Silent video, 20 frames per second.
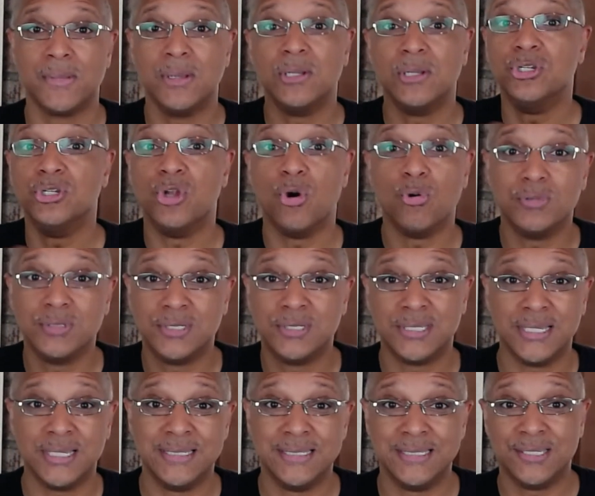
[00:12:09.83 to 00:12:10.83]
No
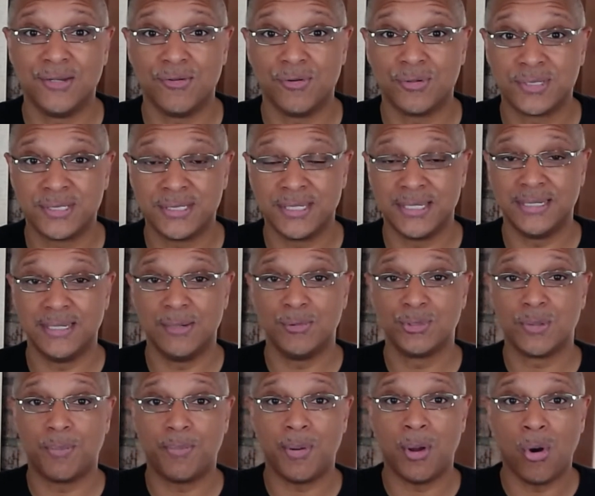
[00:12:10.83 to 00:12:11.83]
sin, zero sin. There
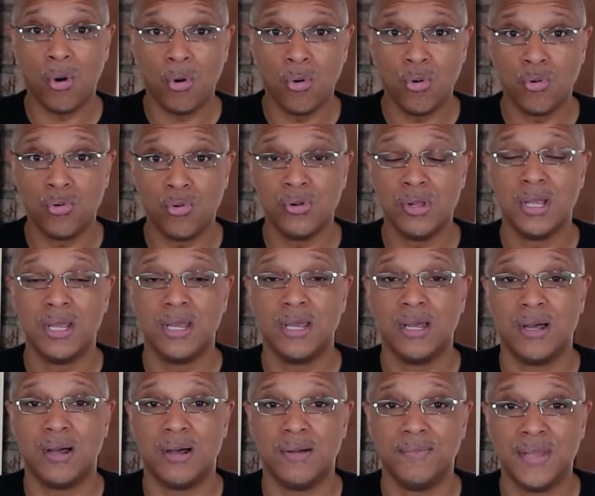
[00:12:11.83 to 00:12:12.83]
was a poll
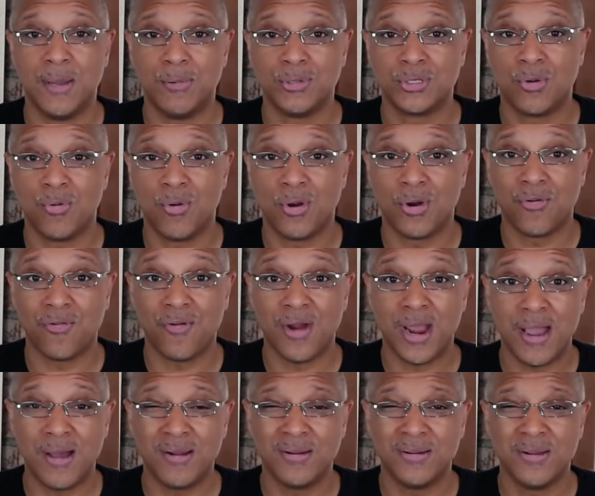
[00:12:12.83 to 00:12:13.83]
um, that was going
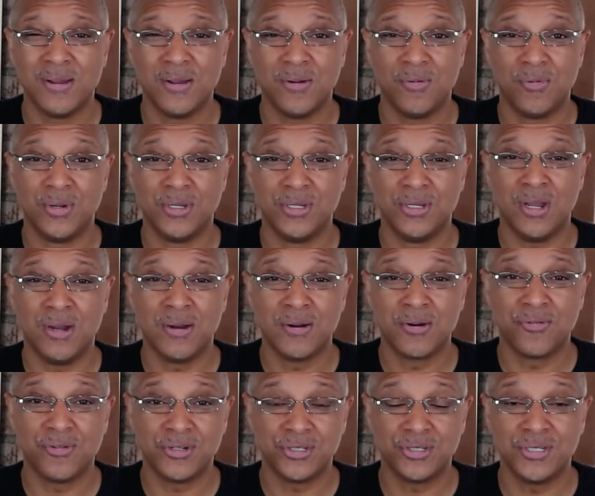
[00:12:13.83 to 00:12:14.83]
around where young
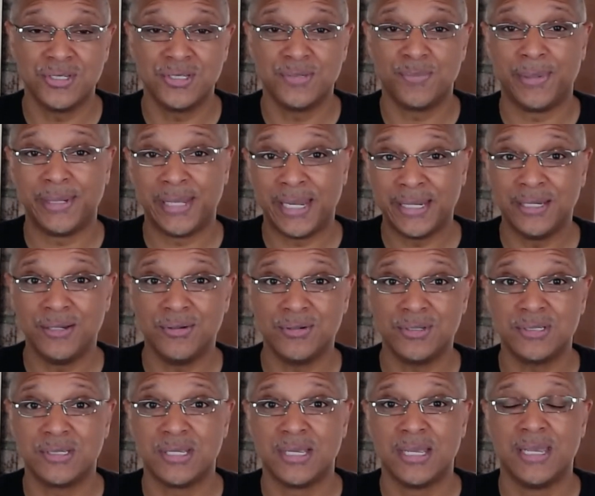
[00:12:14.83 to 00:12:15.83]
Christians,
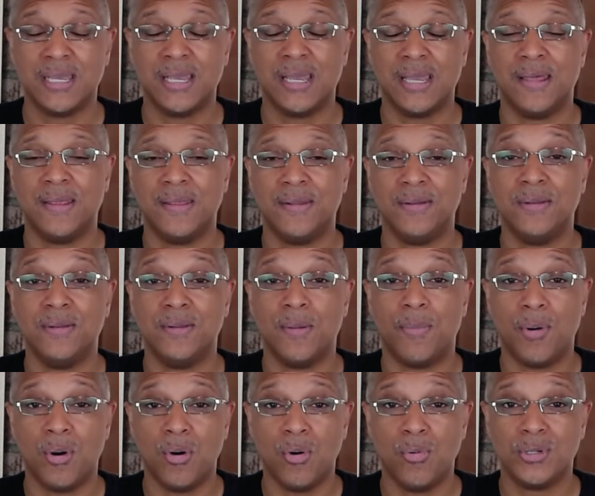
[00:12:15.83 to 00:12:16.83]
millennials, and the
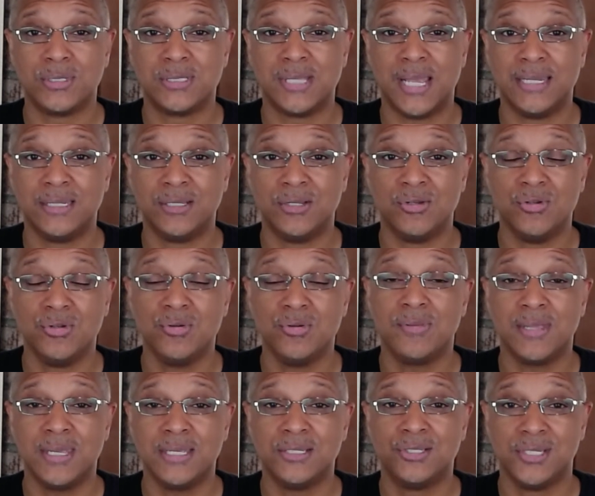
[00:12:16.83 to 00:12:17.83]
poll was like, Do you
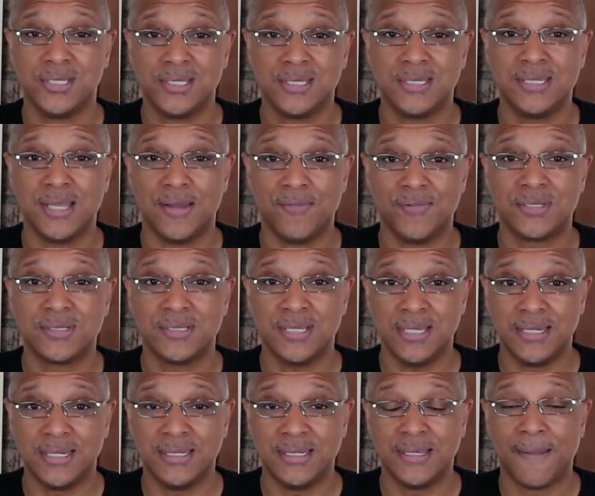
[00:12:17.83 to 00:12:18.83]
think Jesus ever
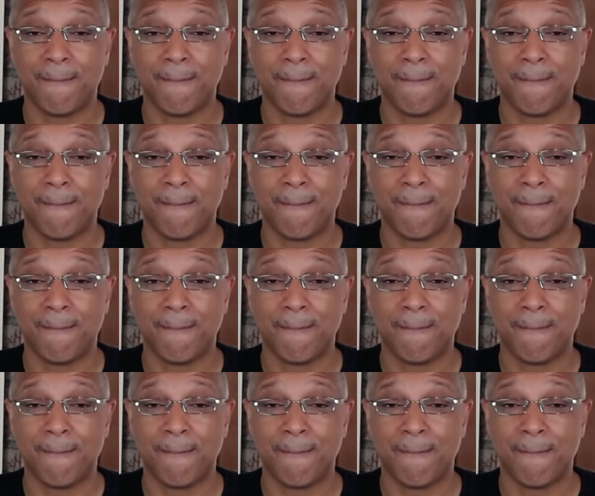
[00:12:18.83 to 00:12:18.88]
sinned?